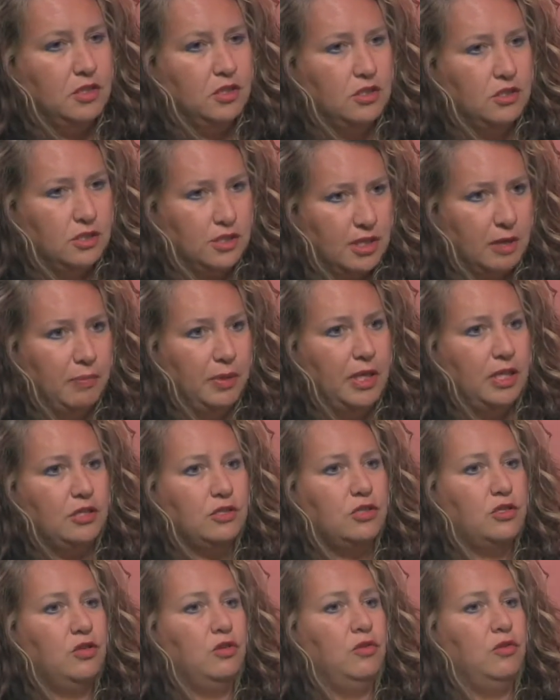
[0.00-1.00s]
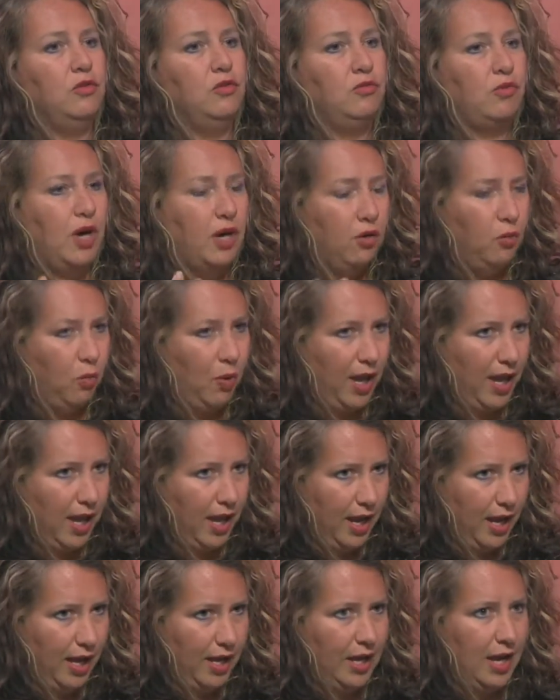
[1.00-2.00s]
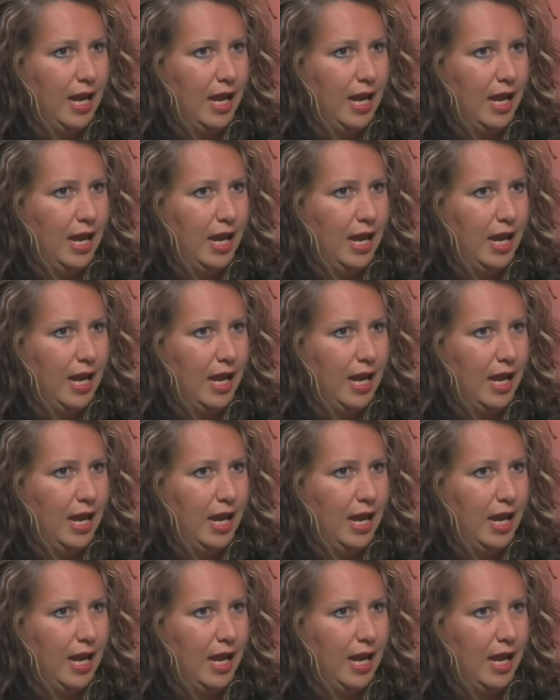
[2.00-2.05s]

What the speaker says: siblings who run away